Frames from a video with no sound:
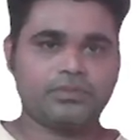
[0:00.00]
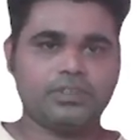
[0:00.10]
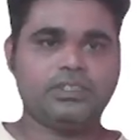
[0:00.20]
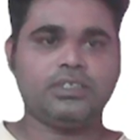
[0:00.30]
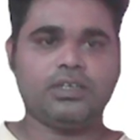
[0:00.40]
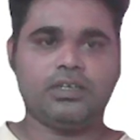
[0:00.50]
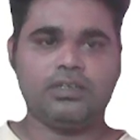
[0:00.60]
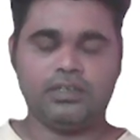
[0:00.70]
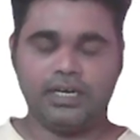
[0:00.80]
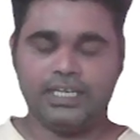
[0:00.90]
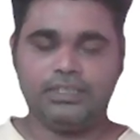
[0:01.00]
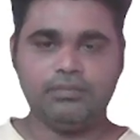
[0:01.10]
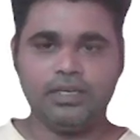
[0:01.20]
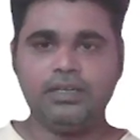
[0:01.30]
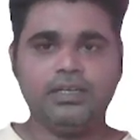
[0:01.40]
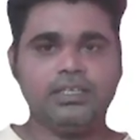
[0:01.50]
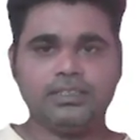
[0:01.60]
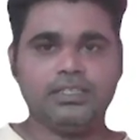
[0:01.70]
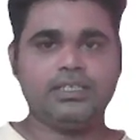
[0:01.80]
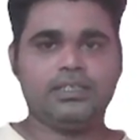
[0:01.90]
In the animal,
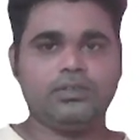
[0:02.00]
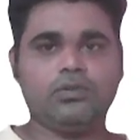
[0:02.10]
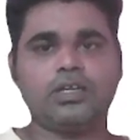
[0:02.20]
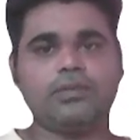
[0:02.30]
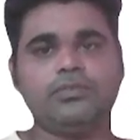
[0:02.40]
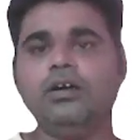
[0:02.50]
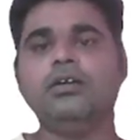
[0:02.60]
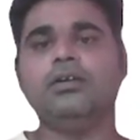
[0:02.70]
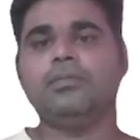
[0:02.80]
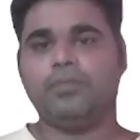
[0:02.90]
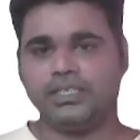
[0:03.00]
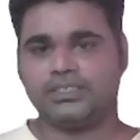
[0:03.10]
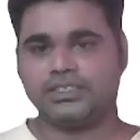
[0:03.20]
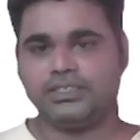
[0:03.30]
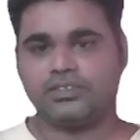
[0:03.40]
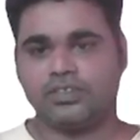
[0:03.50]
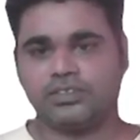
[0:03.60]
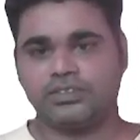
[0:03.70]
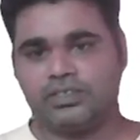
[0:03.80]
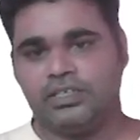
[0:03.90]
they don't have the plastid
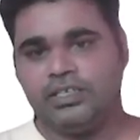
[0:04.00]
structure.